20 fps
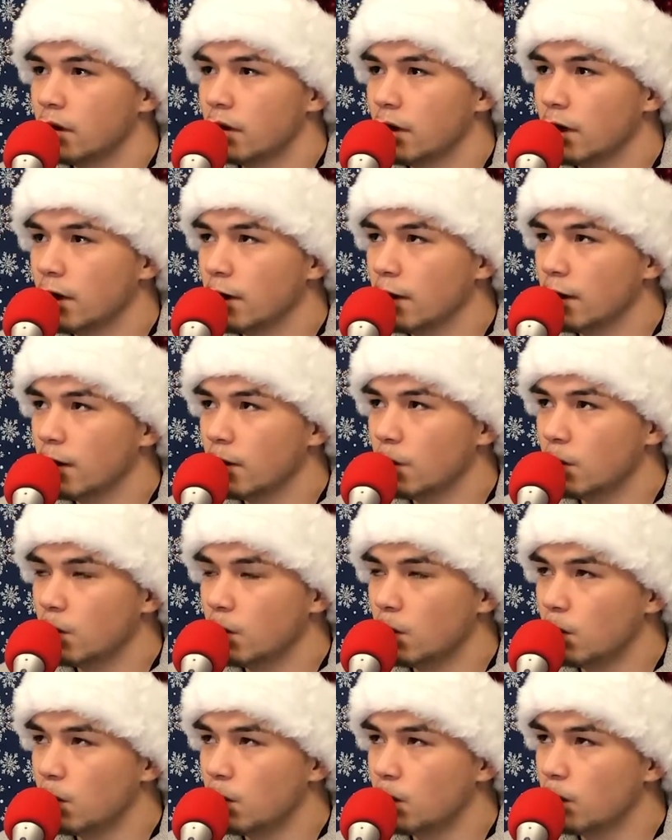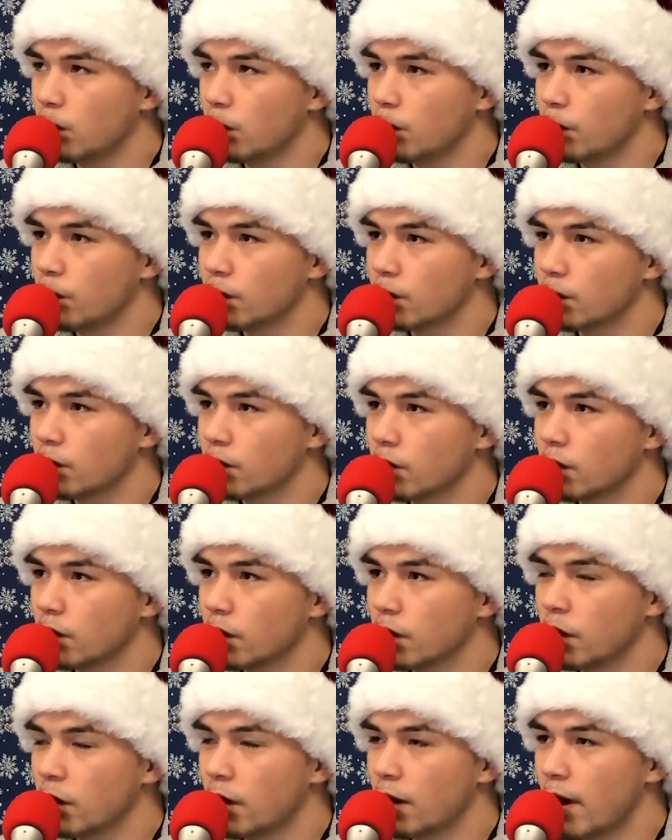
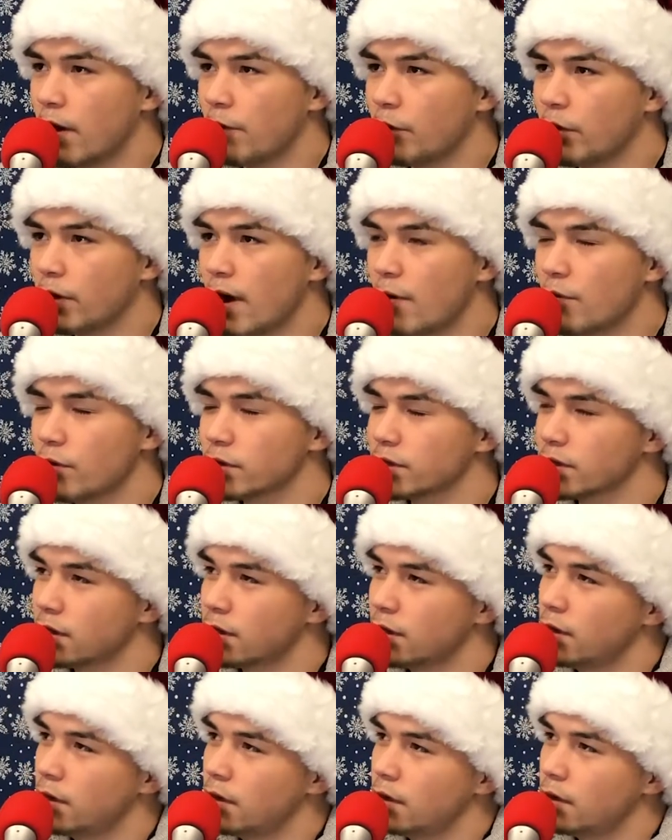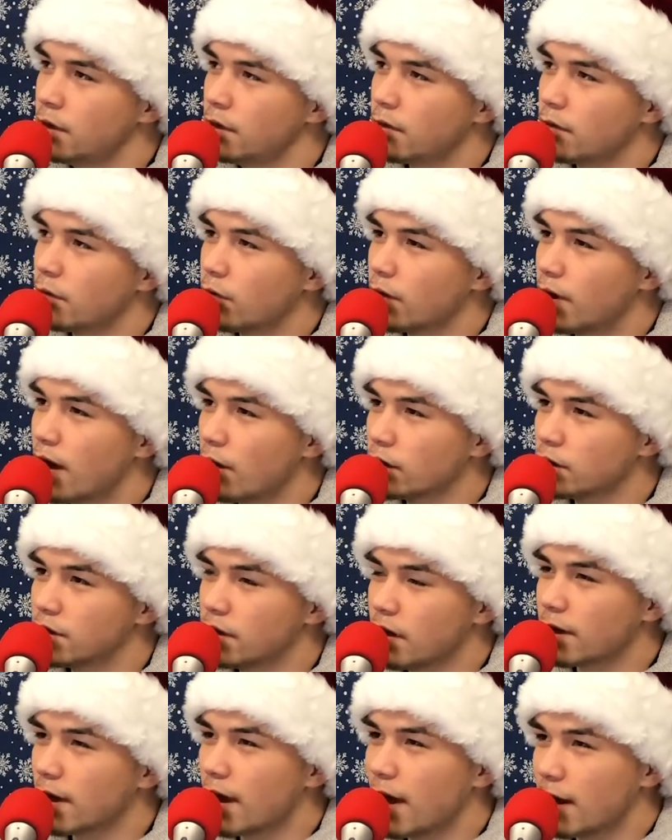You know, when I was
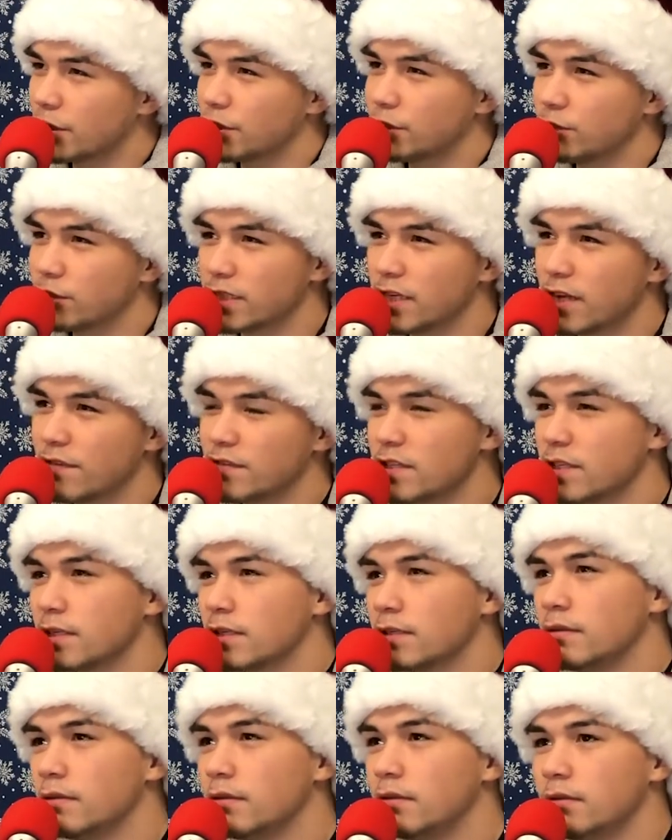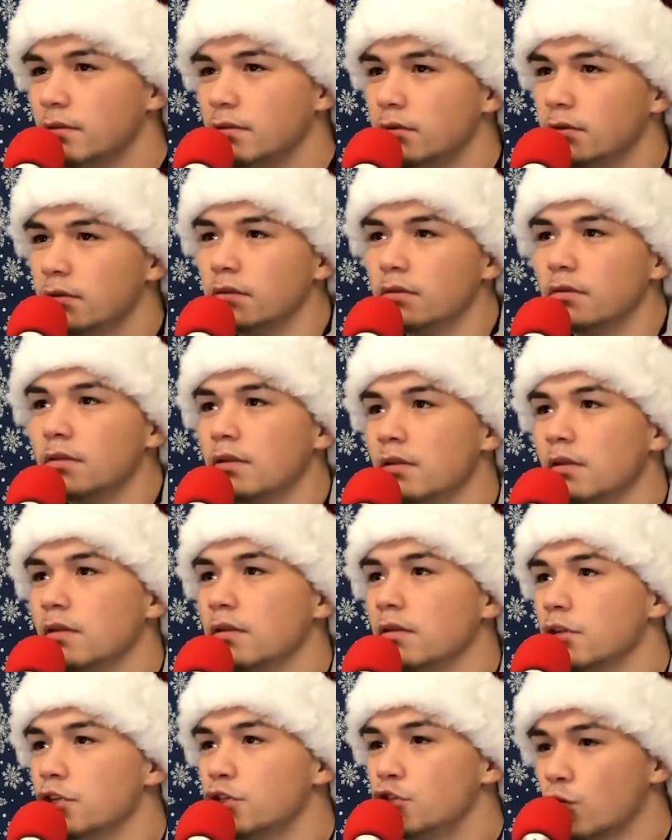young, I actually was gifted
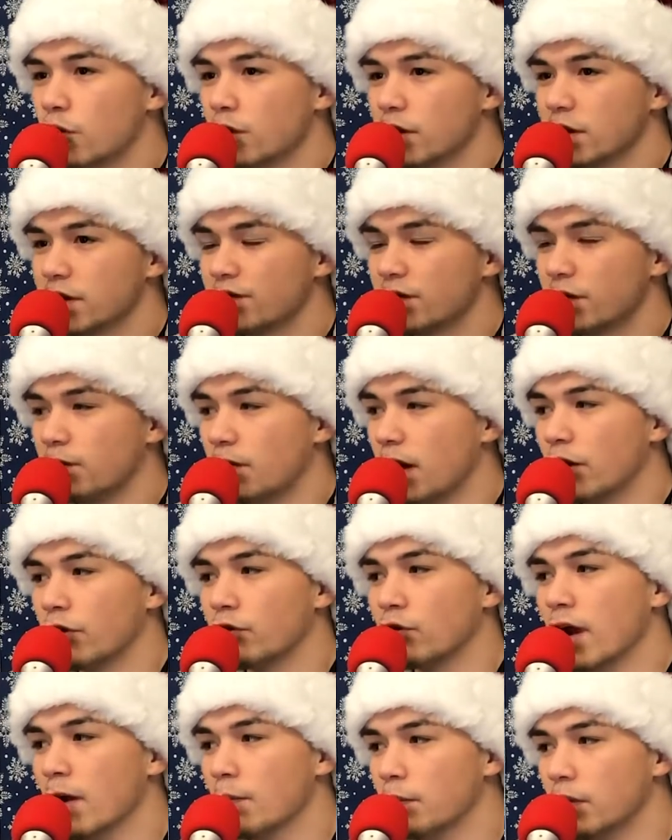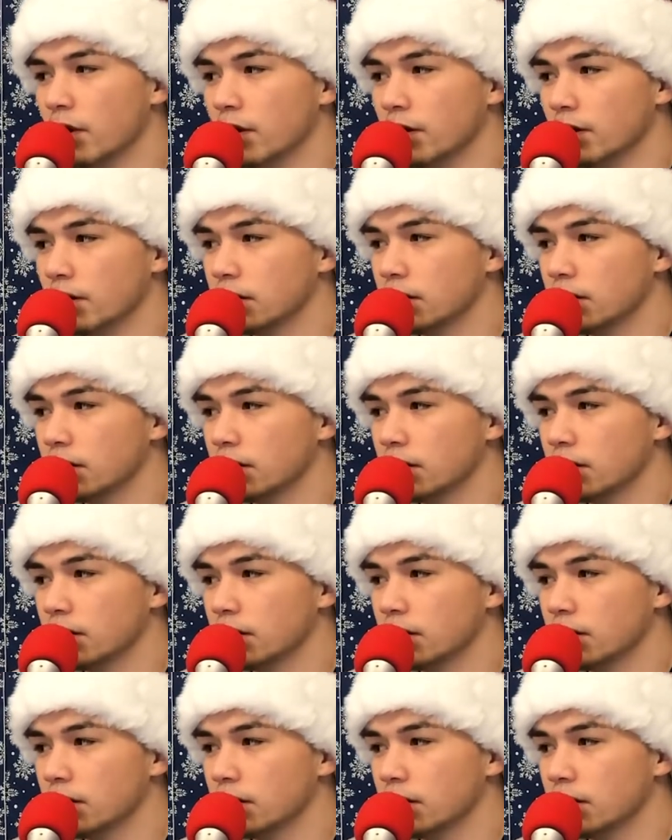Jordans from my grandpa